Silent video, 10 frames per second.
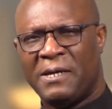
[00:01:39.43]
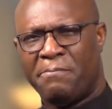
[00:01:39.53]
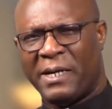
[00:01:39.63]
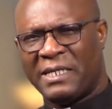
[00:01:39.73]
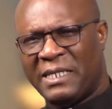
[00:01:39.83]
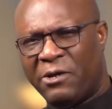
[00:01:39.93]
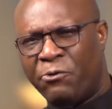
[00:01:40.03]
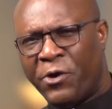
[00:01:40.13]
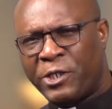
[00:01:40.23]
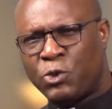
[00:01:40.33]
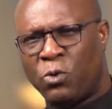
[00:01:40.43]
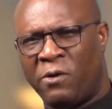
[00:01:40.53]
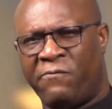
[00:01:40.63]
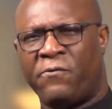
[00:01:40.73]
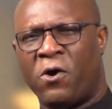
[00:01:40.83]
but in a
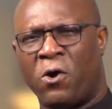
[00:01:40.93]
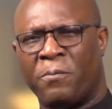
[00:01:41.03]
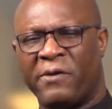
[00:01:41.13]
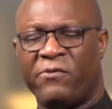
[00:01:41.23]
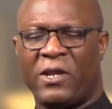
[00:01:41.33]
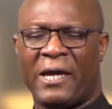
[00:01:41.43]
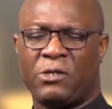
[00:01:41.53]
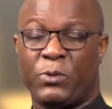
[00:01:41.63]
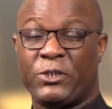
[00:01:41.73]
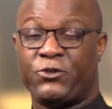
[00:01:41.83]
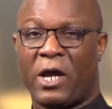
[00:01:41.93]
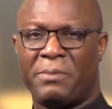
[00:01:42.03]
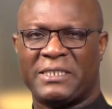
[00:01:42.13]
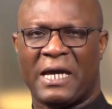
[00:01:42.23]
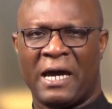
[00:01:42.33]
ritual form, if you like, we
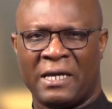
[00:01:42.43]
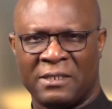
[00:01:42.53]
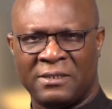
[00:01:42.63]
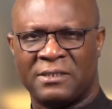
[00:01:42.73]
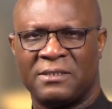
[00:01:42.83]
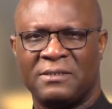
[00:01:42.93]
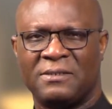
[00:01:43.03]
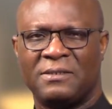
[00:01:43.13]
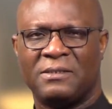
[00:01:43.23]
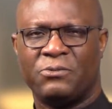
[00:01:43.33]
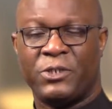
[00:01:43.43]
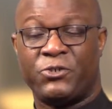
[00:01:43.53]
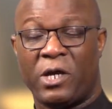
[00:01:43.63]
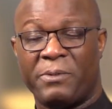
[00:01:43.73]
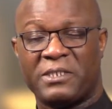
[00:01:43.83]
dramatize
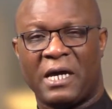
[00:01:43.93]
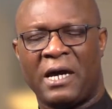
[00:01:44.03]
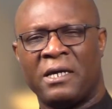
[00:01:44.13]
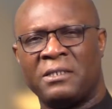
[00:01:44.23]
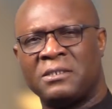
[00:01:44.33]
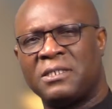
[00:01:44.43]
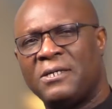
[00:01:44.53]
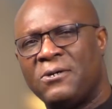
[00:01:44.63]
what